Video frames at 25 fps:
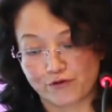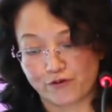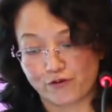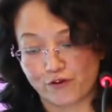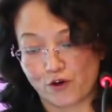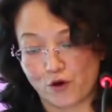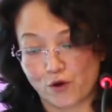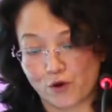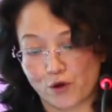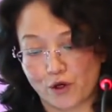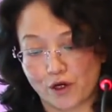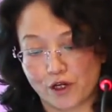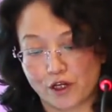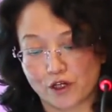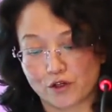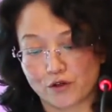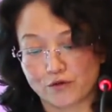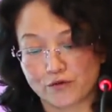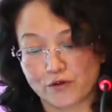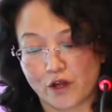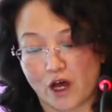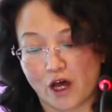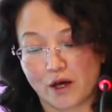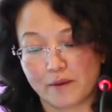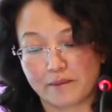for
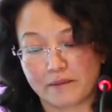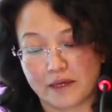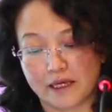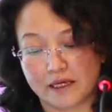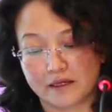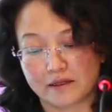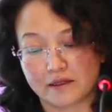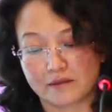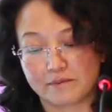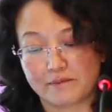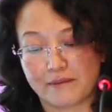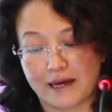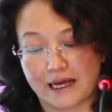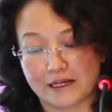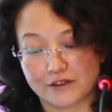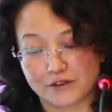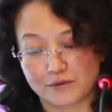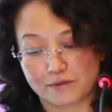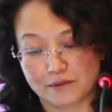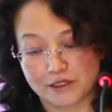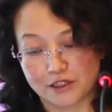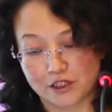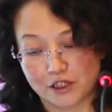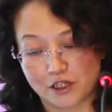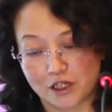economic
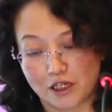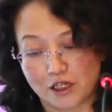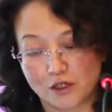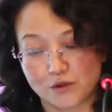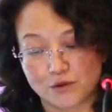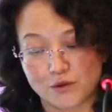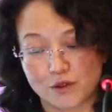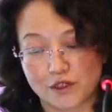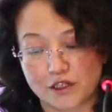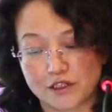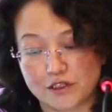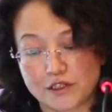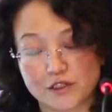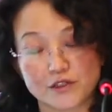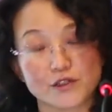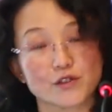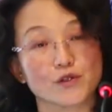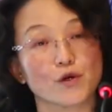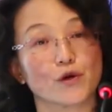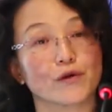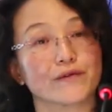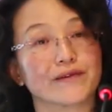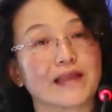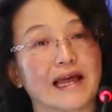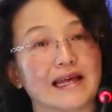management in religious
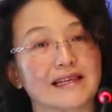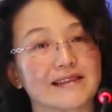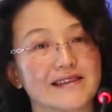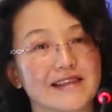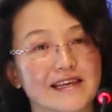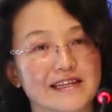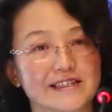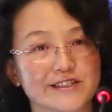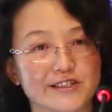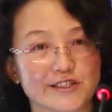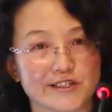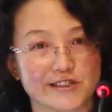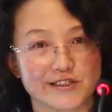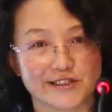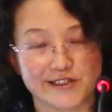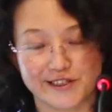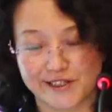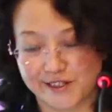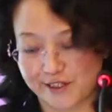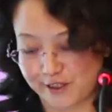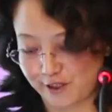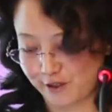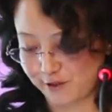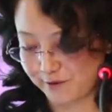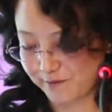
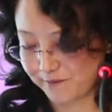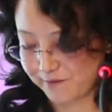organizations.